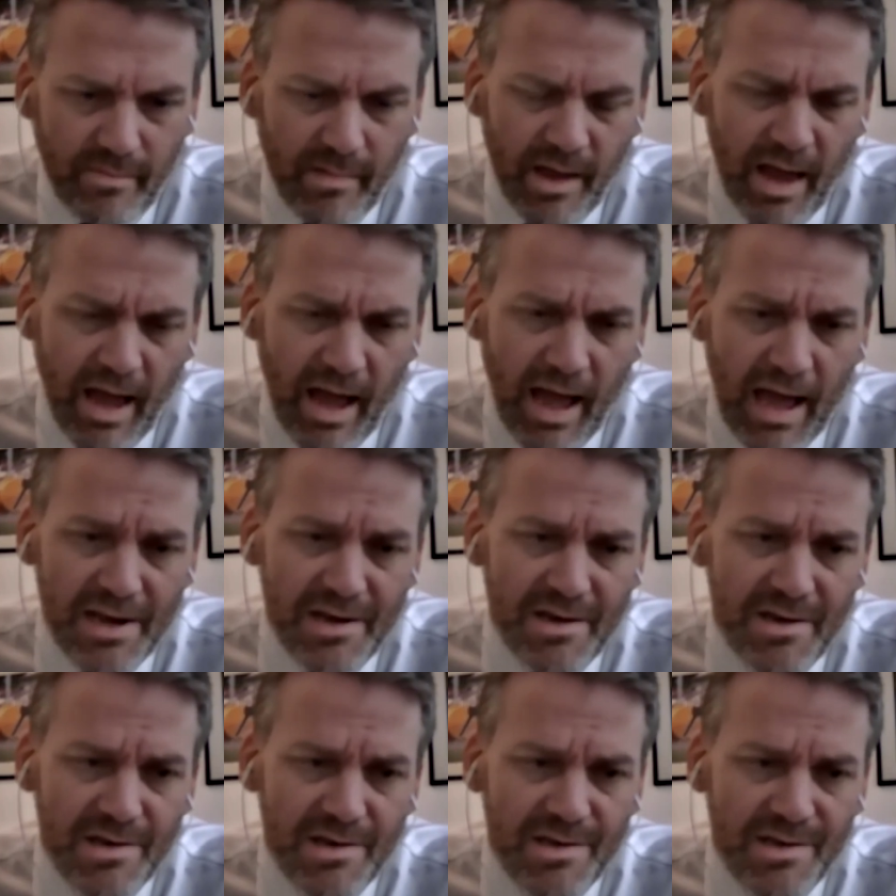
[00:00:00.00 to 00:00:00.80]

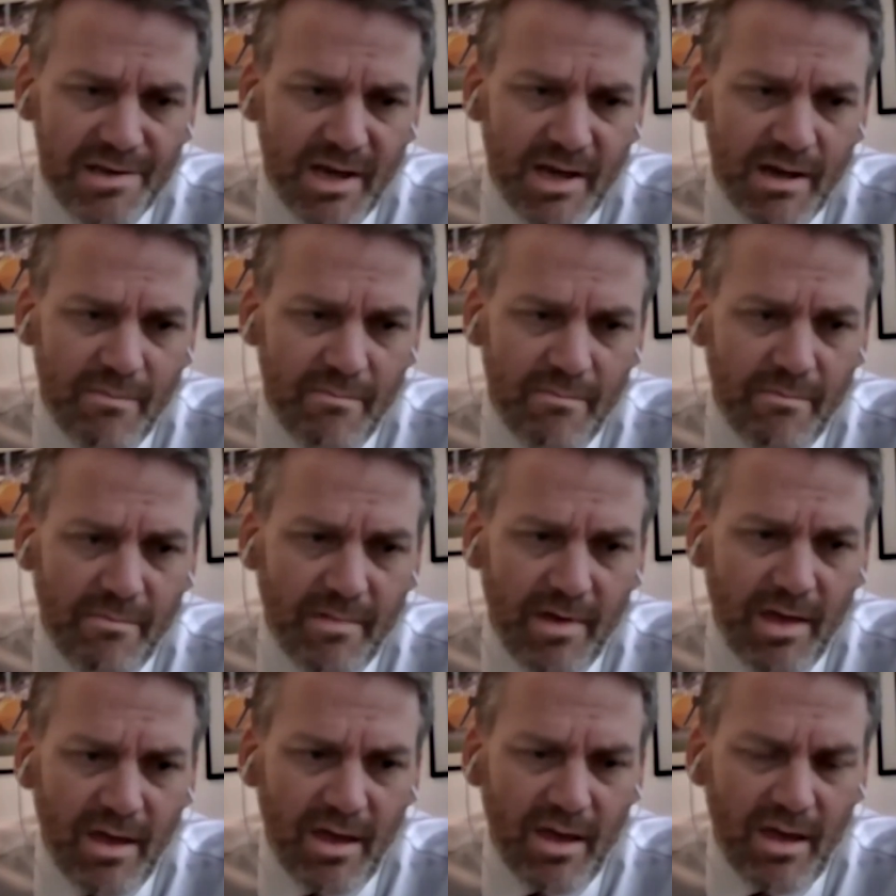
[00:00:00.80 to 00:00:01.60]
And
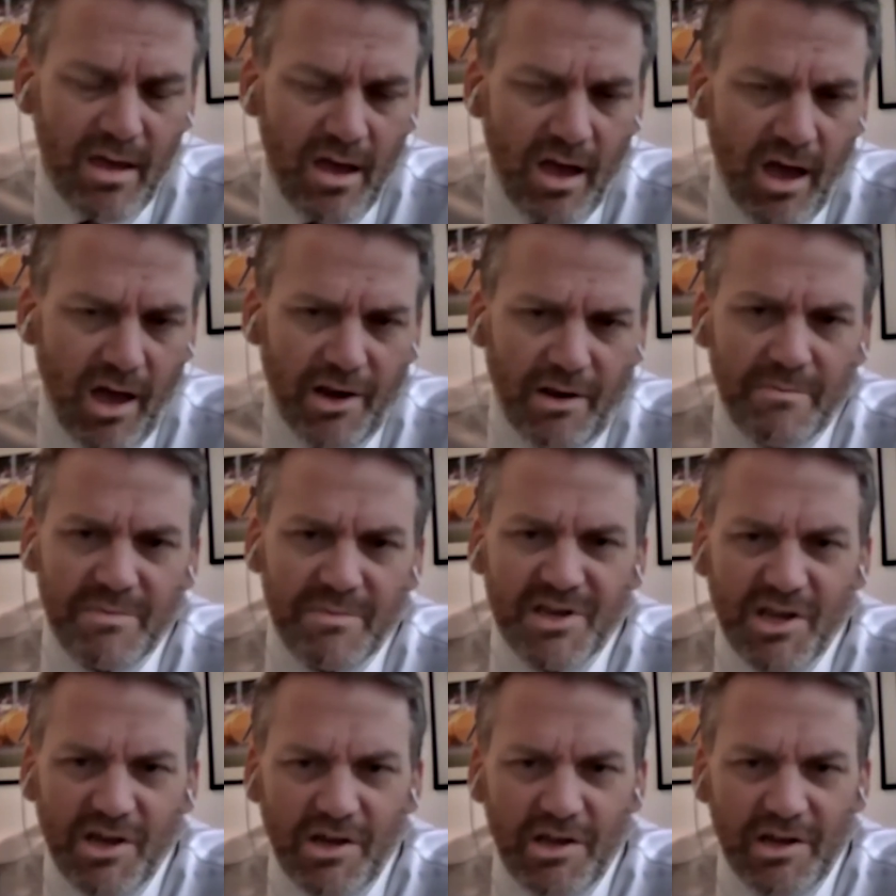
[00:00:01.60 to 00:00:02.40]
I'm
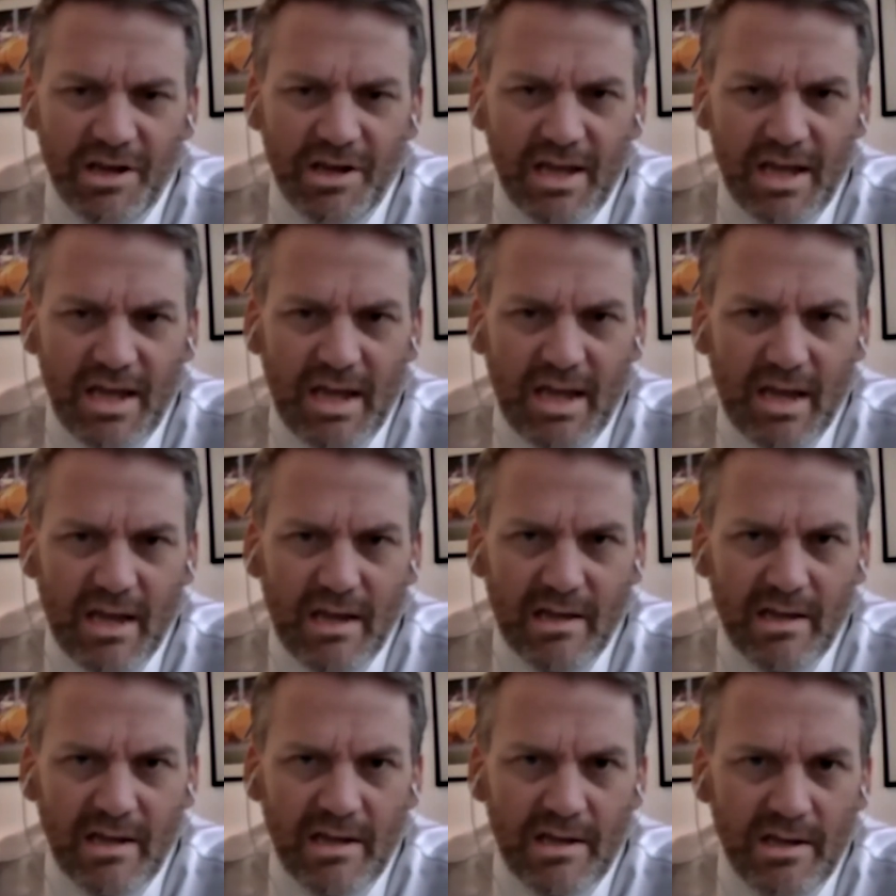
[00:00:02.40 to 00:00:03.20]
certainly
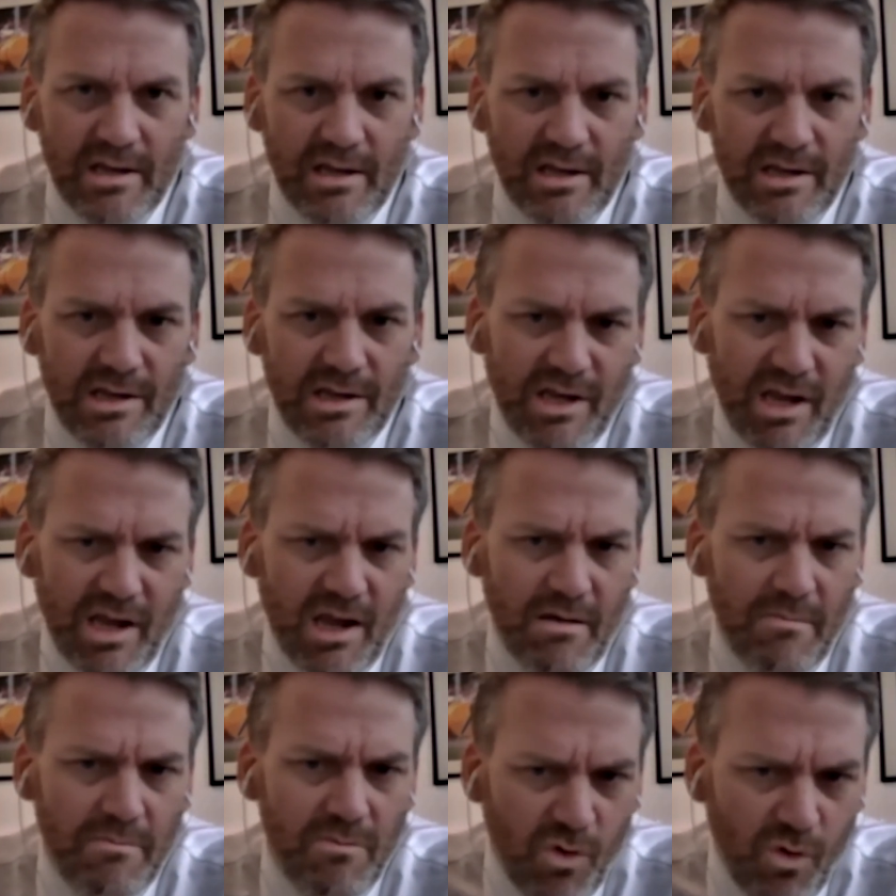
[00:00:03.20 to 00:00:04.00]
seeing
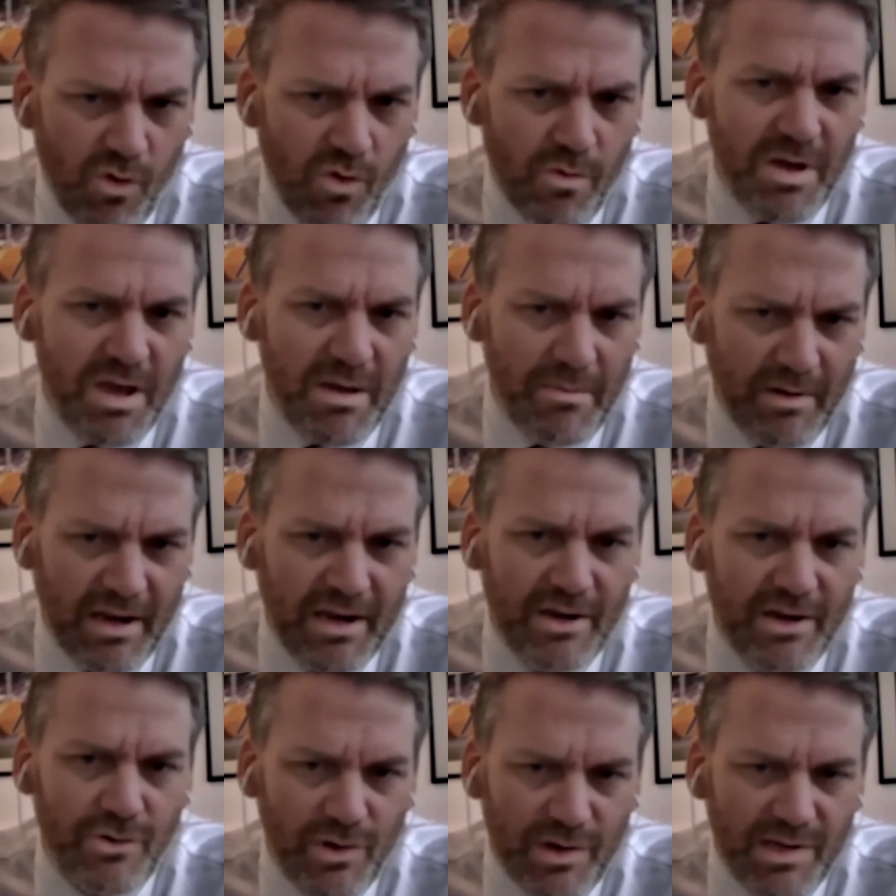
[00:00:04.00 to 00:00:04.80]
more people
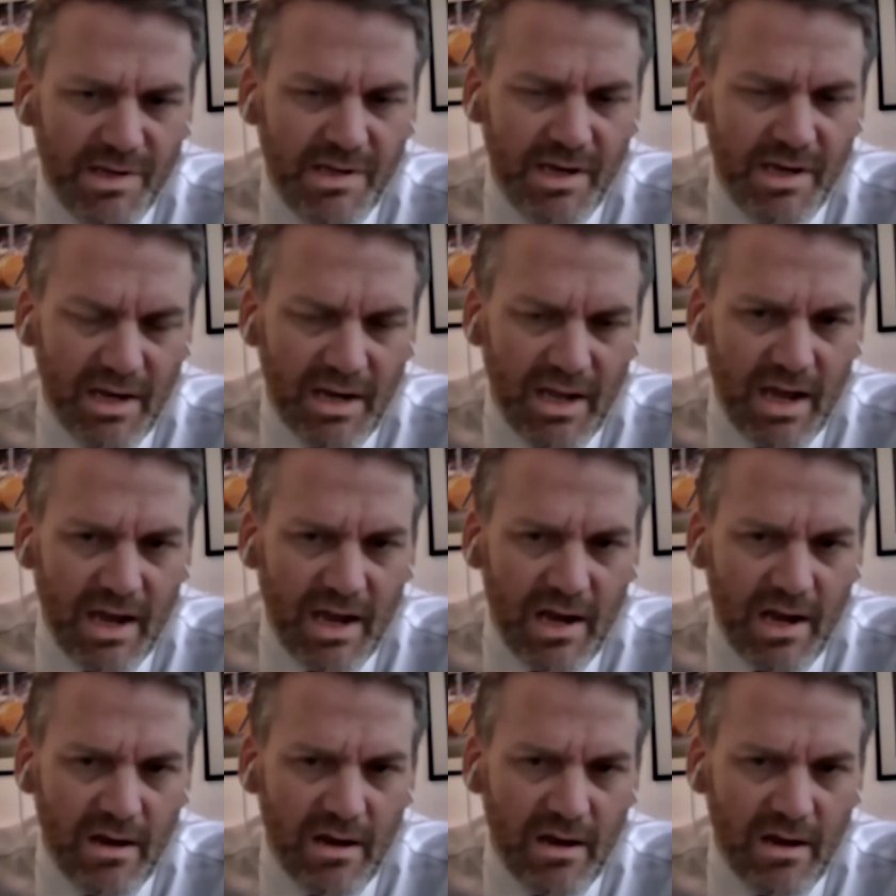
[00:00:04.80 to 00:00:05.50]
interested in